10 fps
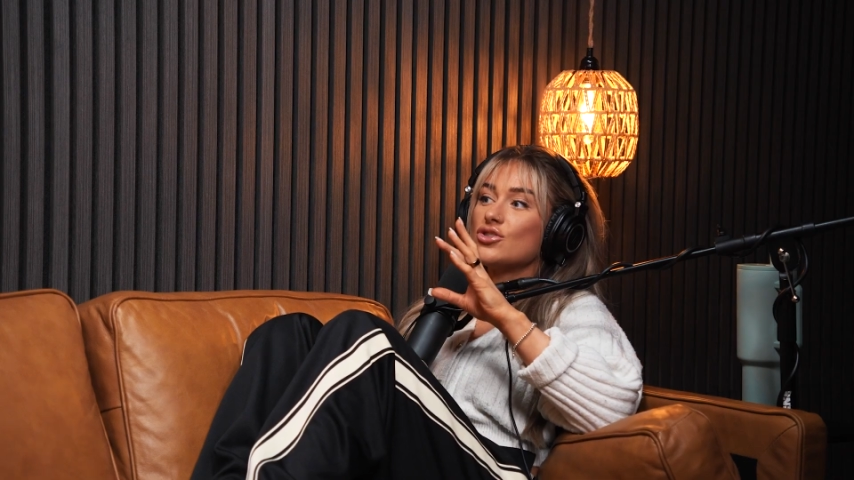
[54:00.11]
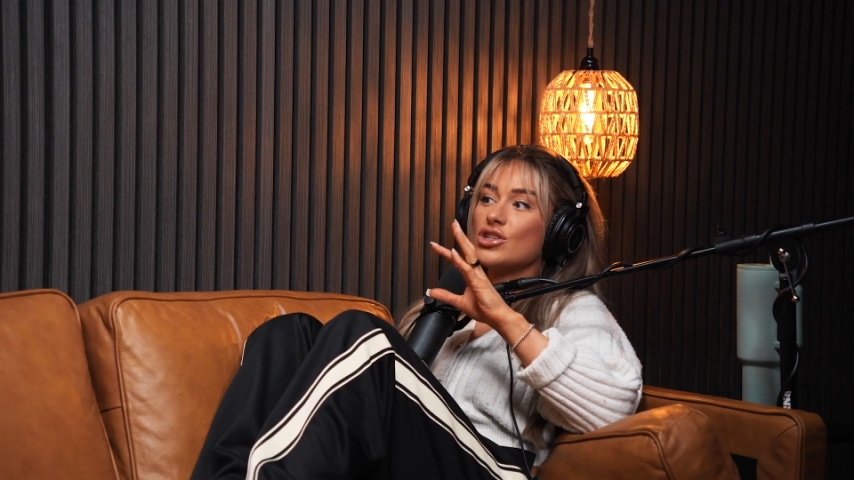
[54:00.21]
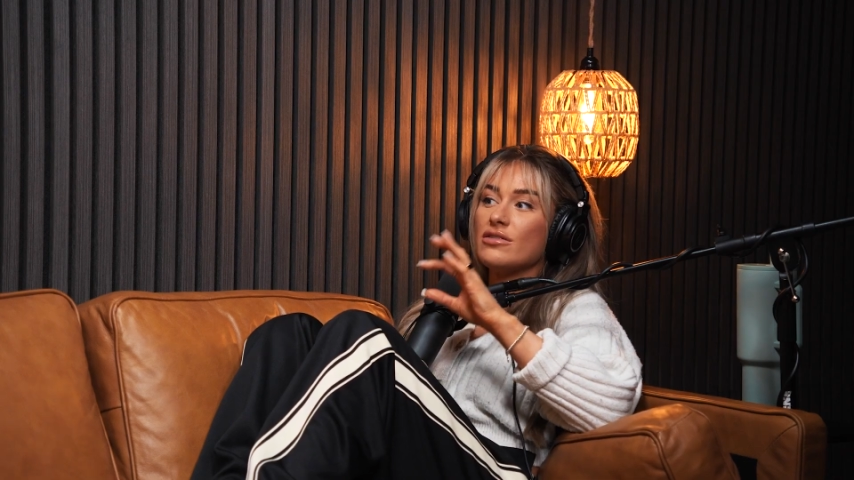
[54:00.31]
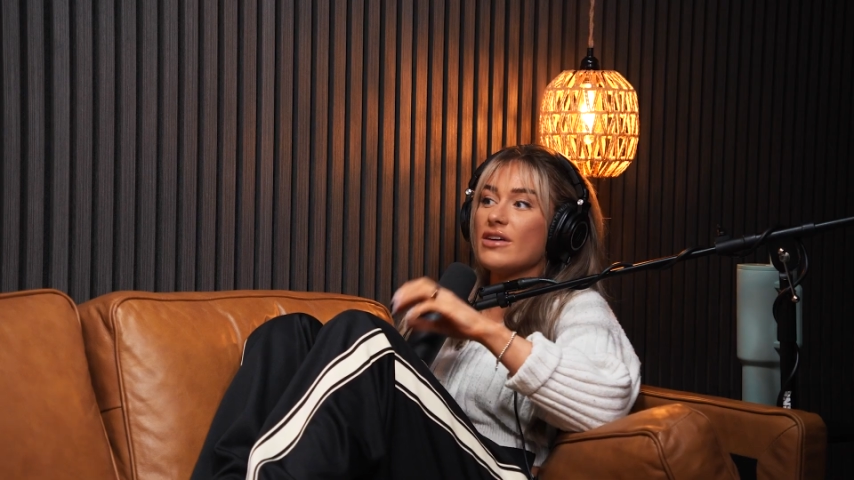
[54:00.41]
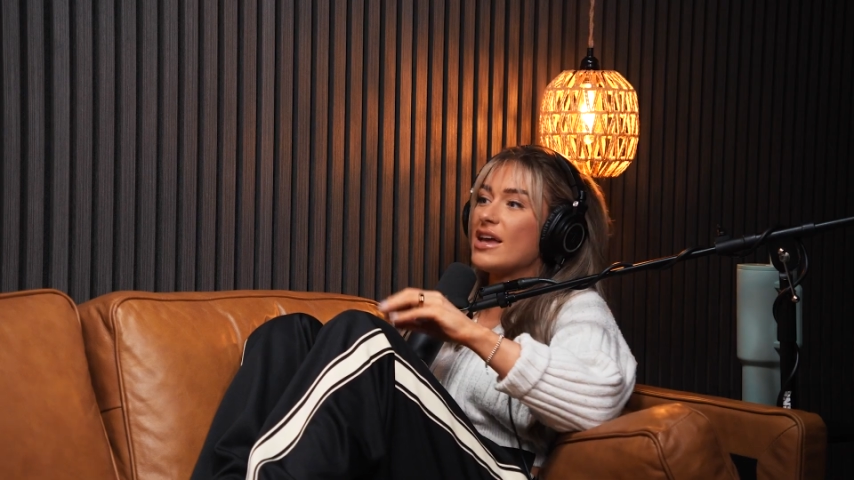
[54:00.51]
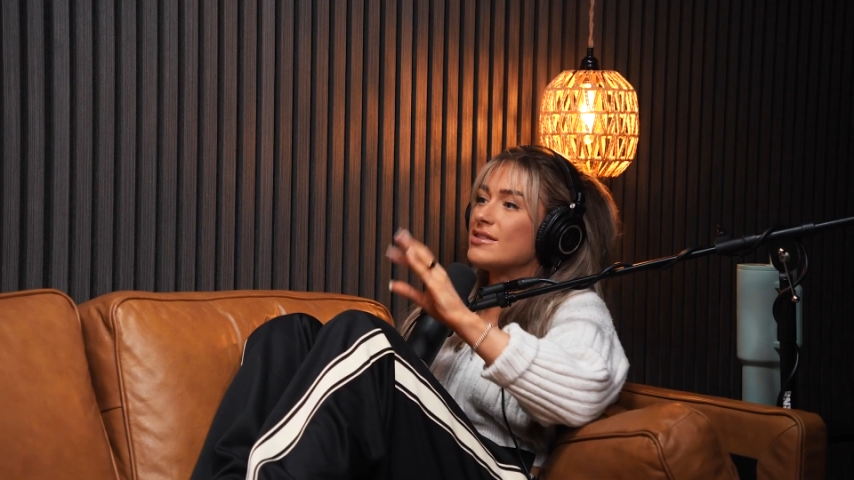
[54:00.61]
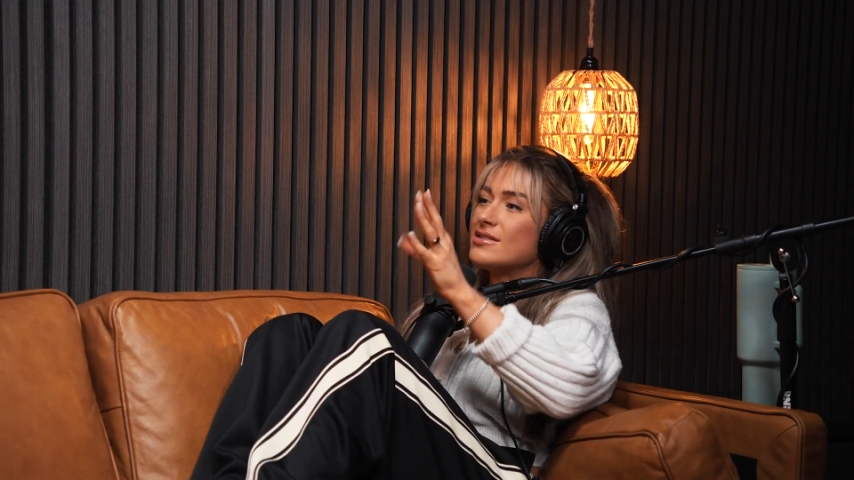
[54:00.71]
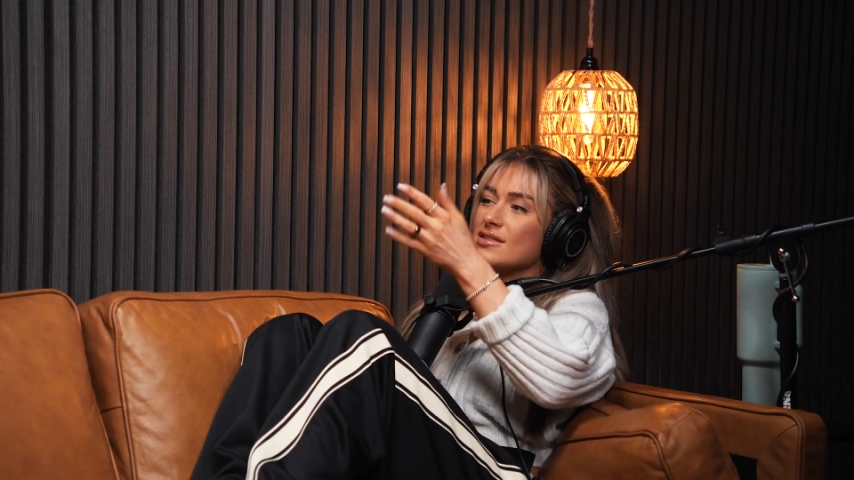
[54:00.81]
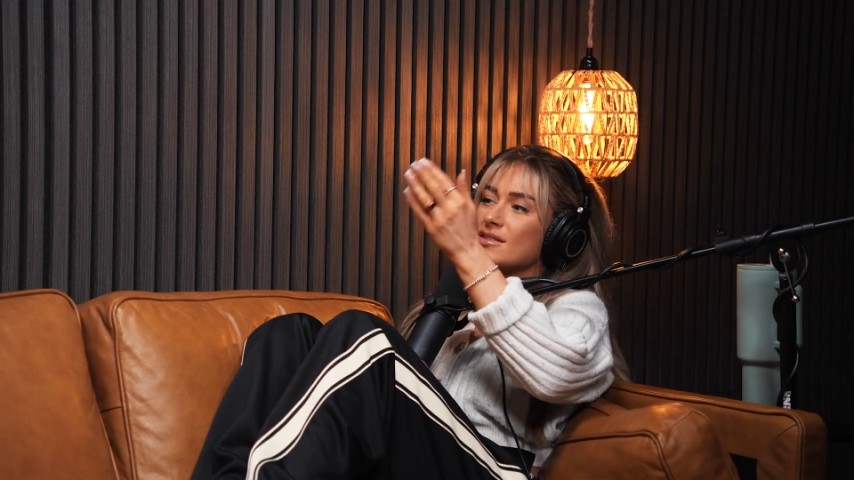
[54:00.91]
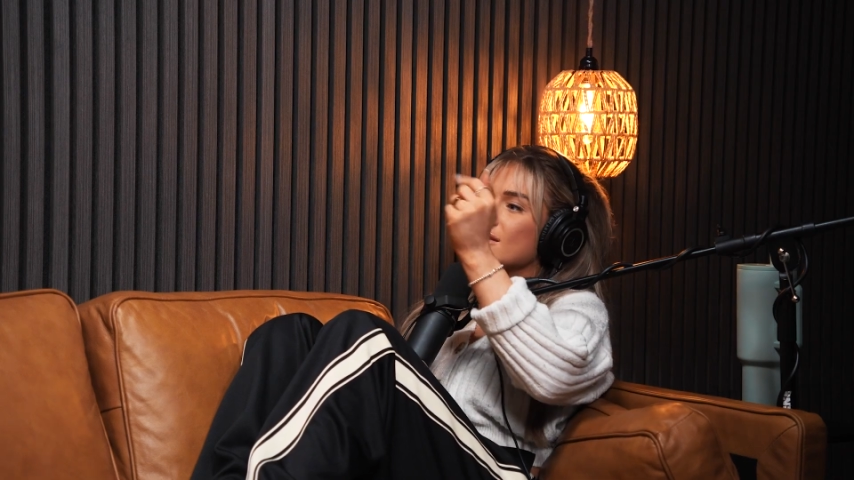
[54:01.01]
she
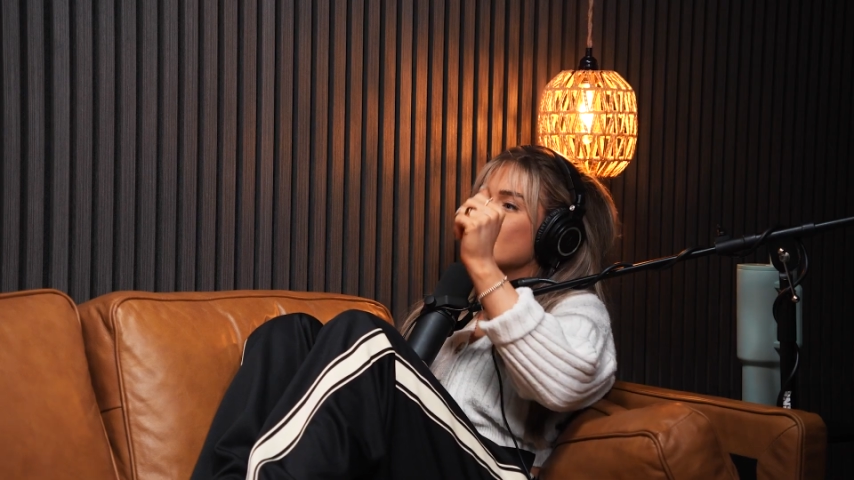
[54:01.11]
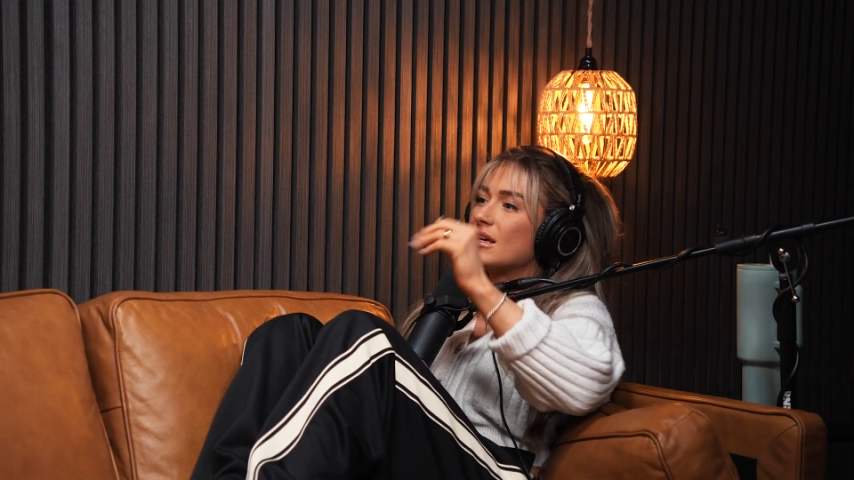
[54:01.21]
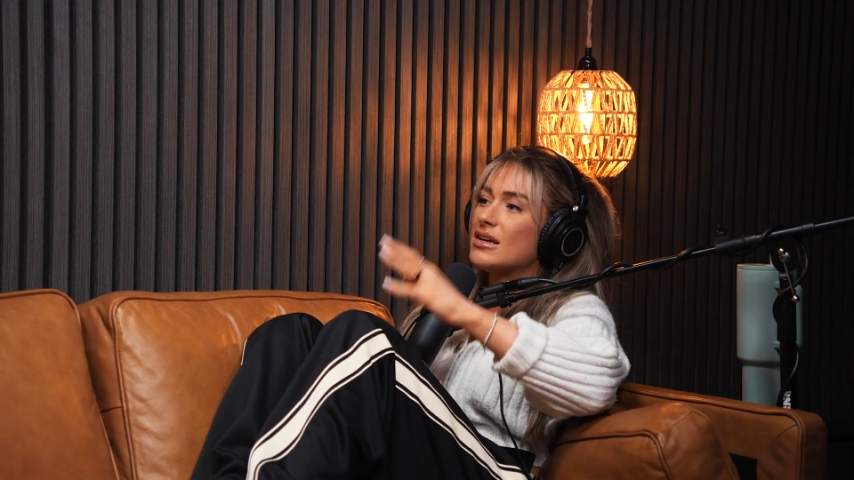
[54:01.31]
defends